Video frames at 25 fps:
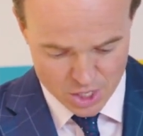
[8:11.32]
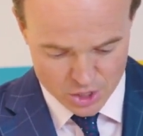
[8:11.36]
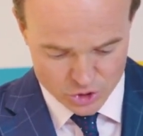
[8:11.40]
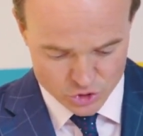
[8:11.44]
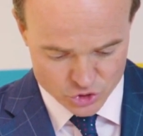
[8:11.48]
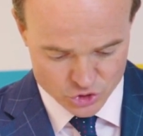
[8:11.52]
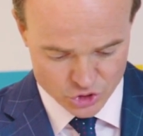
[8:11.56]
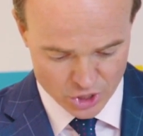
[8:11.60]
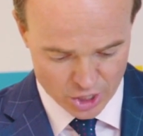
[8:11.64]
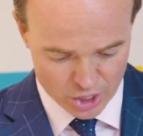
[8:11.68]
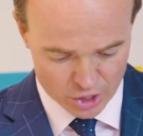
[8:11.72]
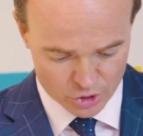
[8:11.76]

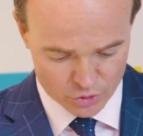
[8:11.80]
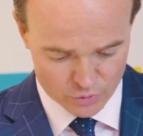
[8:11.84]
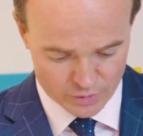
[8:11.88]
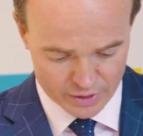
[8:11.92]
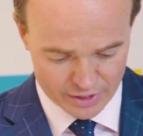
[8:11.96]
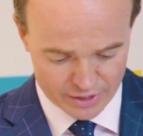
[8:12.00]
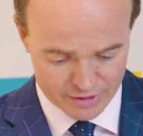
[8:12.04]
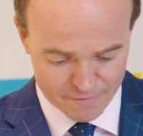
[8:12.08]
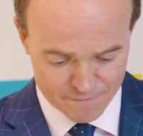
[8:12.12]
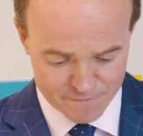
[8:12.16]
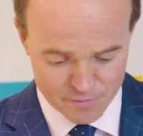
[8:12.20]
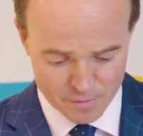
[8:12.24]
So
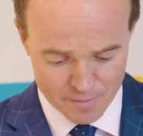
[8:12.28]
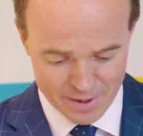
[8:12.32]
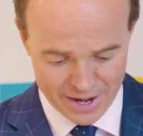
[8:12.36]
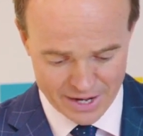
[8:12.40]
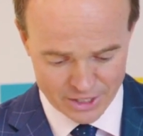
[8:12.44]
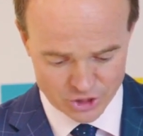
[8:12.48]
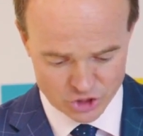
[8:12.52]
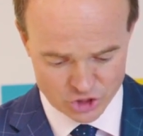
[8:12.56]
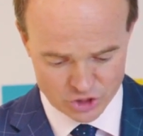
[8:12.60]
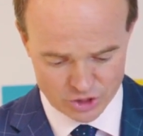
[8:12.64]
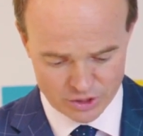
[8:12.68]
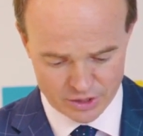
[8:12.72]

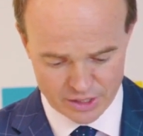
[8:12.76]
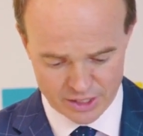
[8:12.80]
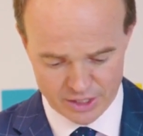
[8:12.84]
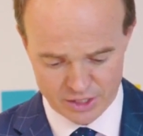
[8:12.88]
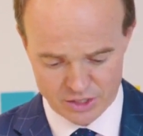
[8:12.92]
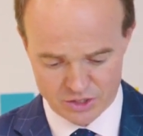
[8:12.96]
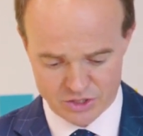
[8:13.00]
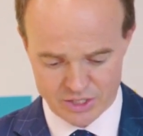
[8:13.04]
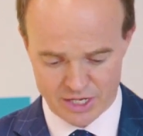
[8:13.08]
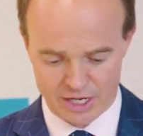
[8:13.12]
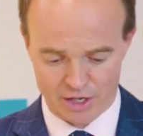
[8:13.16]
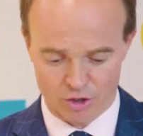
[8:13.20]
information
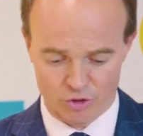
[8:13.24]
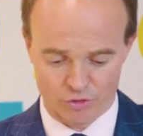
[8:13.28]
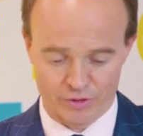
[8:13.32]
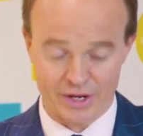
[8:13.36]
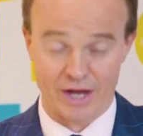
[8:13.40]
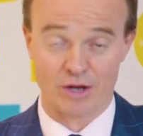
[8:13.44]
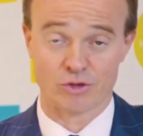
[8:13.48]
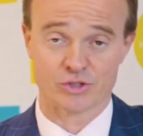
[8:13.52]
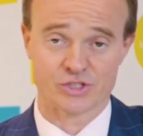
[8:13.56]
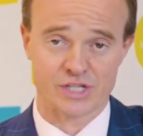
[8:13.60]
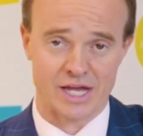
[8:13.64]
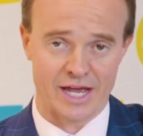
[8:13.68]
is held,
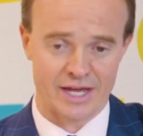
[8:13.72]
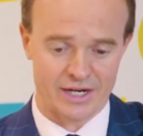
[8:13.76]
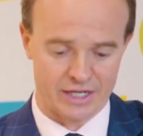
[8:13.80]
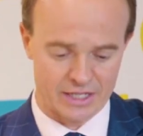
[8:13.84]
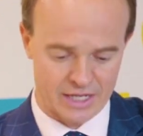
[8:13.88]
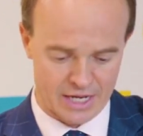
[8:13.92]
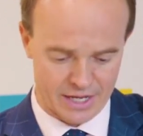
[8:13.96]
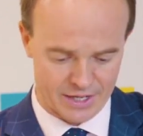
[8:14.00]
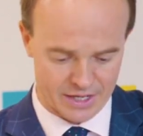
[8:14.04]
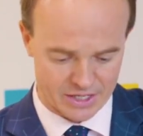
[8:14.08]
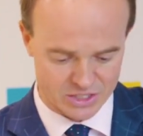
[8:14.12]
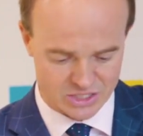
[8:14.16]
I'll say it
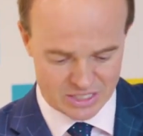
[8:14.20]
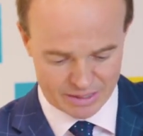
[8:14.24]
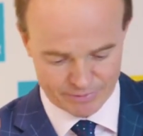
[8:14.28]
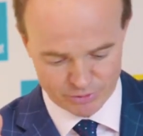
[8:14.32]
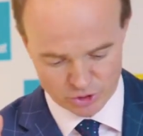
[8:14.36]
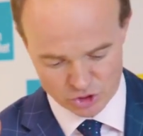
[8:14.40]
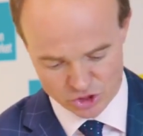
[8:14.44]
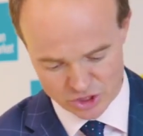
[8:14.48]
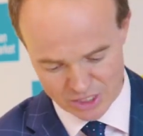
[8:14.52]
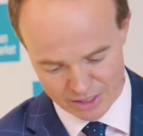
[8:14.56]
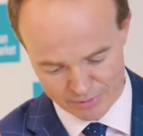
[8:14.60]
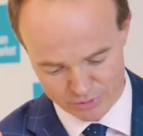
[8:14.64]
again, at
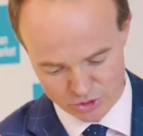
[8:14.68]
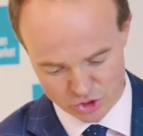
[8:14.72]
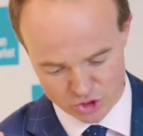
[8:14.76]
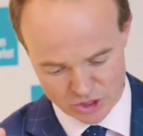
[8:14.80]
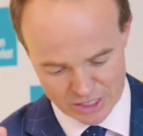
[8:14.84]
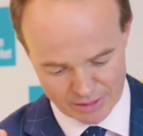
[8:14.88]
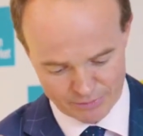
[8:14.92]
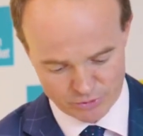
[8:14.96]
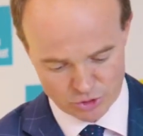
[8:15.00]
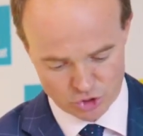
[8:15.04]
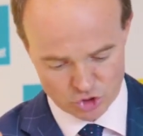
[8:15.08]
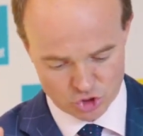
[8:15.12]

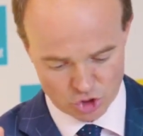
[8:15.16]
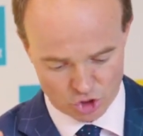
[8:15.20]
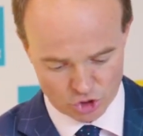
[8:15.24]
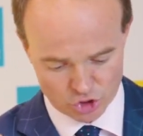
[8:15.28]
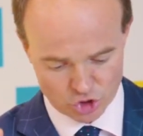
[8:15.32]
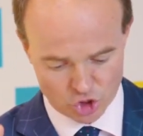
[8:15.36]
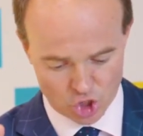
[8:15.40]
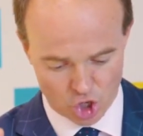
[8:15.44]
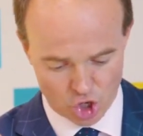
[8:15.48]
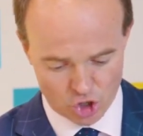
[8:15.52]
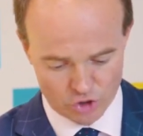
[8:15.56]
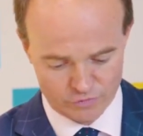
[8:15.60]

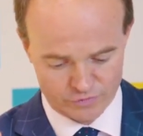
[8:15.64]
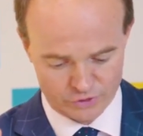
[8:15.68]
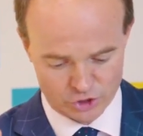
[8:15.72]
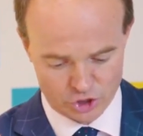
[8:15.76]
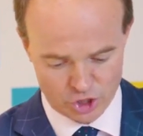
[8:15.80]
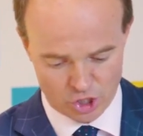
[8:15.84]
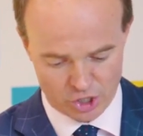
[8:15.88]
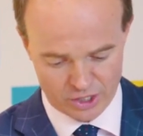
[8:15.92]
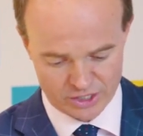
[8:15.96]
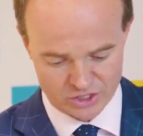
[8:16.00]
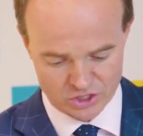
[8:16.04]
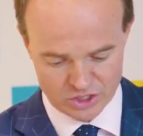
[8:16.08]

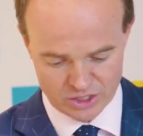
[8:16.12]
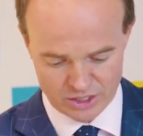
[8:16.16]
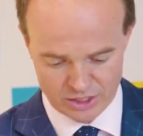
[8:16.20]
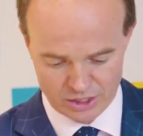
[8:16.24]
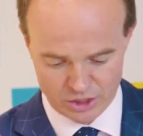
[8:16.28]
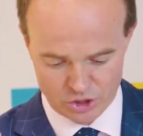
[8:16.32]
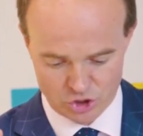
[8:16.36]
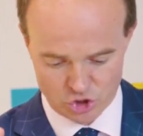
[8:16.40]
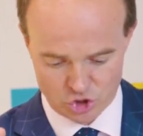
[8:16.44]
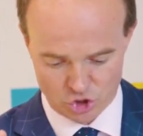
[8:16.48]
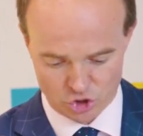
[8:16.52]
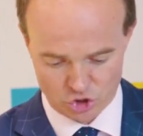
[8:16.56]

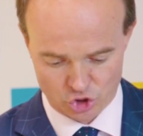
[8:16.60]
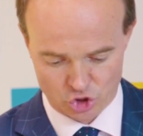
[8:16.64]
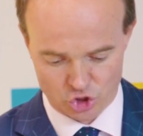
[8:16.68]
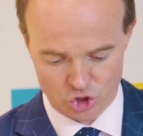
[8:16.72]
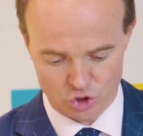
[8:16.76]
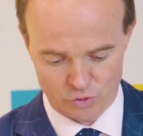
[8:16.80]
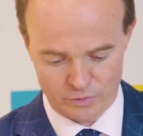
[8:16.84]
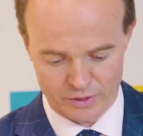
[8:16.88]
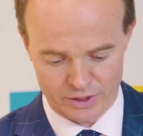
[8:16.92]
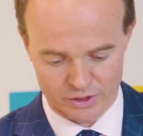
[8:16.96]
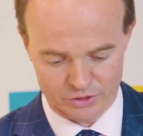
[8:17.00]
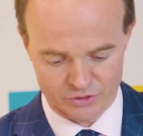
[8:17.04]

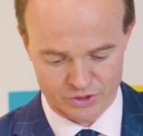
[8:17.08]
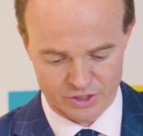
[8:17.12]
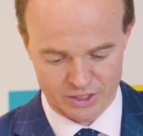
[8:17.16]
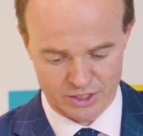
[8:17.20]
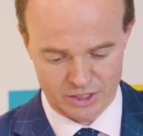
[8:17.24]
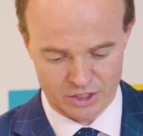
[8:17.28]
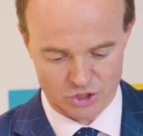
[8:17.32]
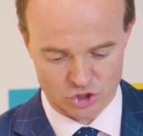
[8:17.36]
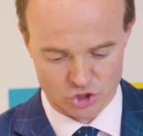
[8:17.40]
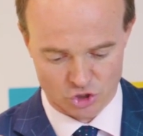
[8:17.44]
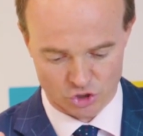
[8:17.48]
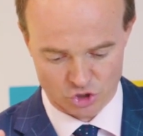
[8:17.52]

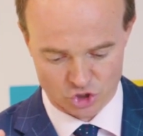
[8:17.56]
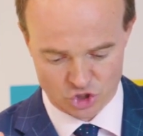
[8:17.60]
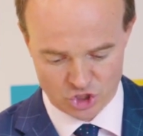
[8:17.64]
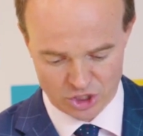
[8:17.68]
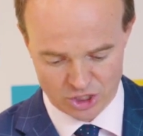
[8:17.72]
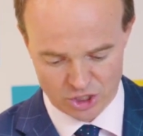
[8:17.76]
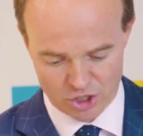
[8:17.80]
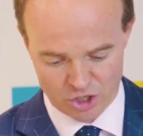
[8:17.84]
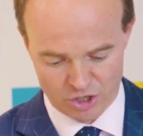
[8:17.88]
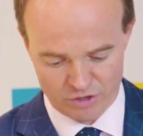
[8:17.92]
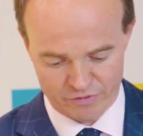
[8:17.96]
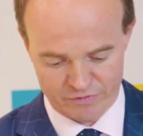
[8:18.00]

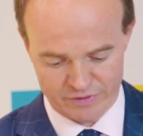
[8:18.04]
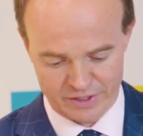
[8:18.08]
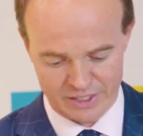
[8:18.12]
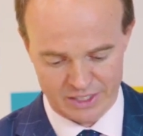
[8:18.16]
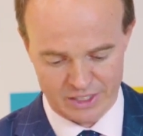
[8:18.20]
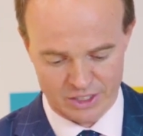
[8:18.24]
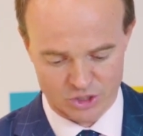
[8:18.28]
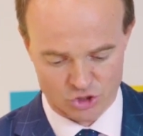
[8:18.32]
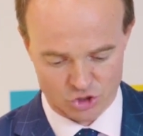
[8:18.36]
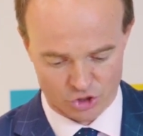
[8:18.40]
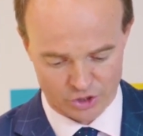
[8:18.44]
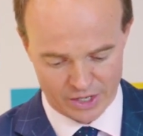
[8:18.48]

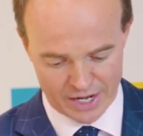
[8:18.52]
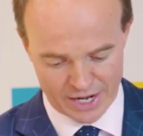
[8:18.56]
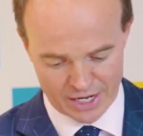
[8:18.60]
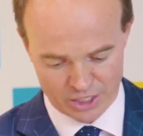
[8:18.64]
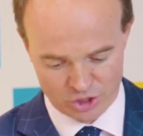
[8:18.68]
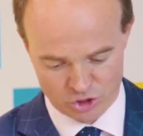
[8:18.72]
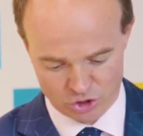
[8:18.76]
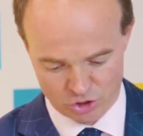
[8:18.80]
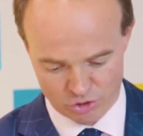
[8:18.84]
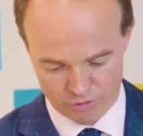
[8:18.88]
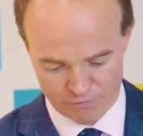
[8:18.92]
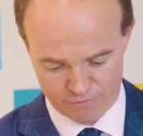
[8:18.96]

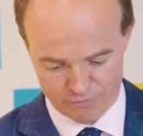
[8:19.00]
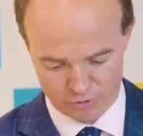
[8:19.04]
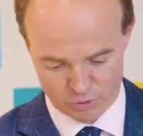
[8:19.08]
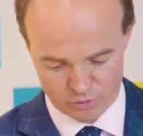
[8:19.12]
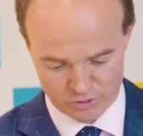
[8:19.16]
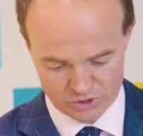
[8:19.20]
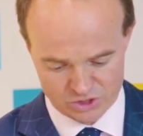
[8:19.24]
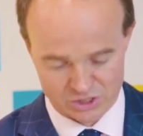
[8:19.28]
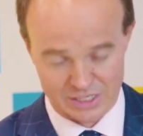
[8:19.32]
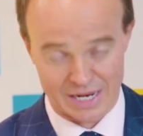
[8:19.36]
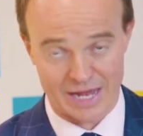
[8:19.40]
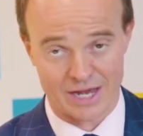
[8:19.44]

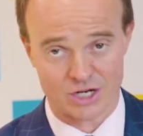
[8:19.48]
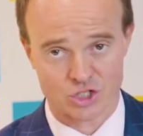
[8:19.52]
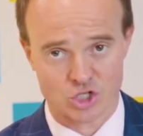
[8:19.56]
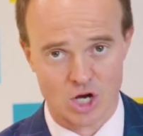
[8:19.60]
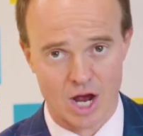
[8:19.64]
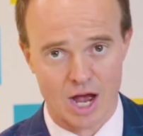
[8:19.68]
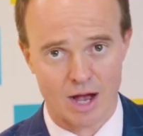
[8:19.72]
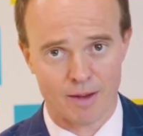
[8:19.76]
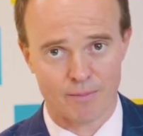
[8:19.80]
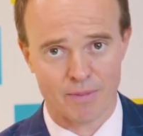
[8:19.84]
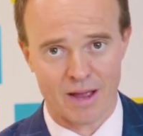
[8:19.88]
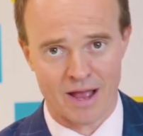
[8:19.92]

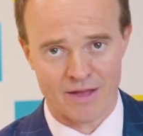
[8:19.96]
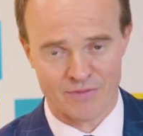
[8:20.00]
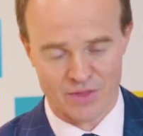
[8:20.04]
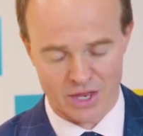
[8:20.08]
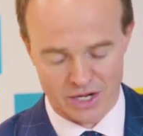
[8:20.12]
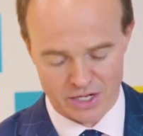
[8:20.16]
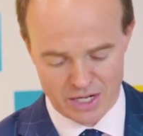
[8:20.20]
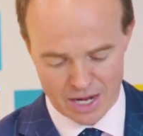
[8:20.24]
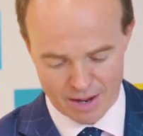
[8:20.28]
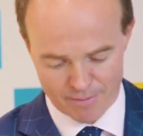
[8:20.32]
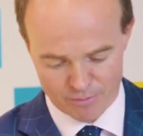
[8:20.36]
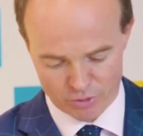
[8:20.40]
www.covid19.qld.gov.au/hub, and
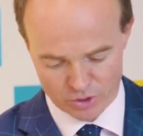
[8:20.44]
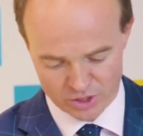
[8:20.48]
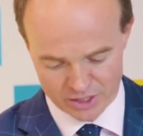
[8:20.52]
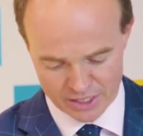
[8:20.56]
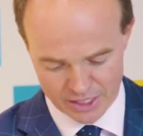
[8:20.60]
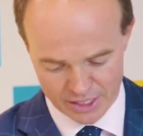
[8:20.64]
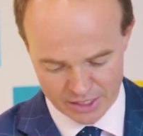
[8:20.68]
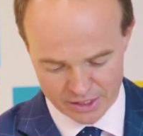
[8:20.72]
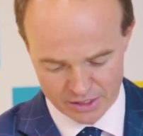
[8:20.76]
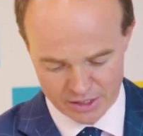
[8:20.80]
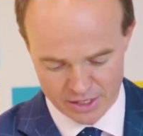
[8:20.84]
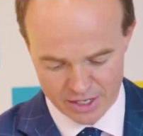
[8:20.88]
that number
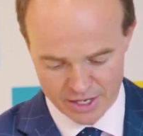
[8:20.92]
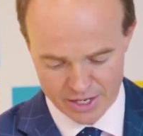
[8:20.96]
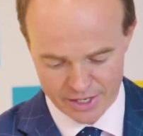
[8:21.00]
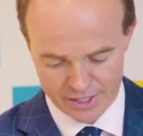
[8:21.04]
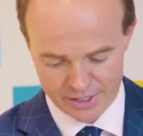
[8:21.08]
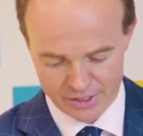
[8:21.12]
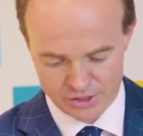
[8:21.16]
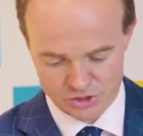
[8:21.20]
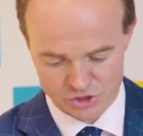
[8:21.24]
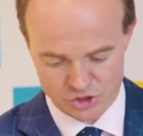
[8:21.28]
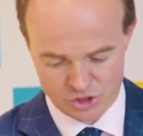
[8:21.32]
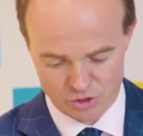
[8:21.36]
again,
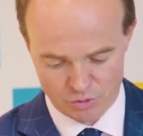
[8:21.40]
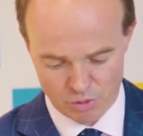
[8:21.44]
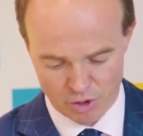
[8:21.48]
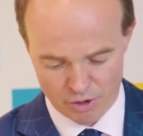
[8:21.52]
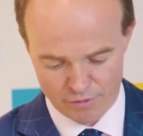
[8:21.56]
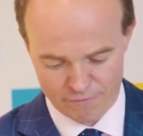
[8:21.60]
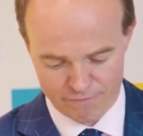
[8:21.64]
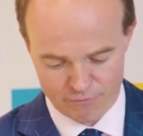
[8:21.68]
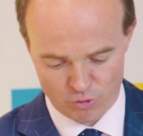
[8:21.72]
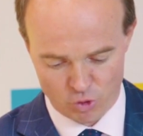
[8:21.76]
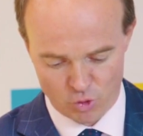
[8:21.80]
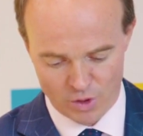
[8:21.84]

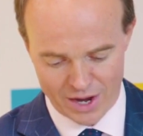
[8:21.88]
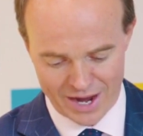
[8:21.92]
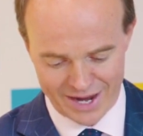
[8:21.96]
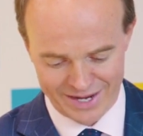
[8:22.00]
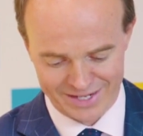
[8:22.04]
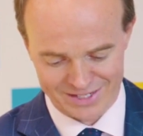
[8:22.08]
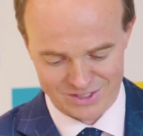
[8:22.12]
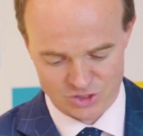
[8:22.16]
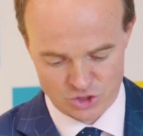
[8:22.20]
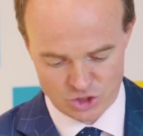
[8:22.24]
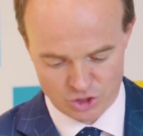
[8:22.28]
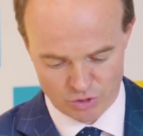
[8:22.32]

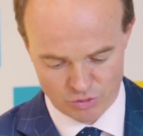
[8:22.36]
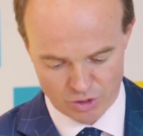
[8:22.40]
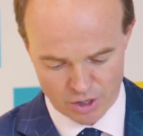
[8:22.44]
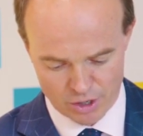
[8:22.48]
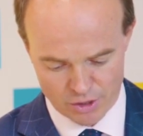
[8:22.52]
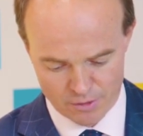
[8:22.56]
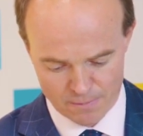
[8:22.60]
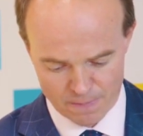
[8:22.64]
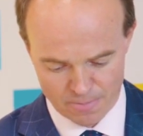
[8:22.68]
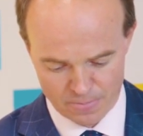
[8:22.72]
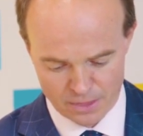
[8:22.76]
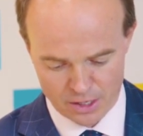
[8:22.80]

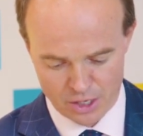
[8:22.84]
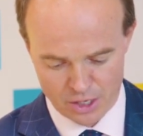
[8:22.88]
0480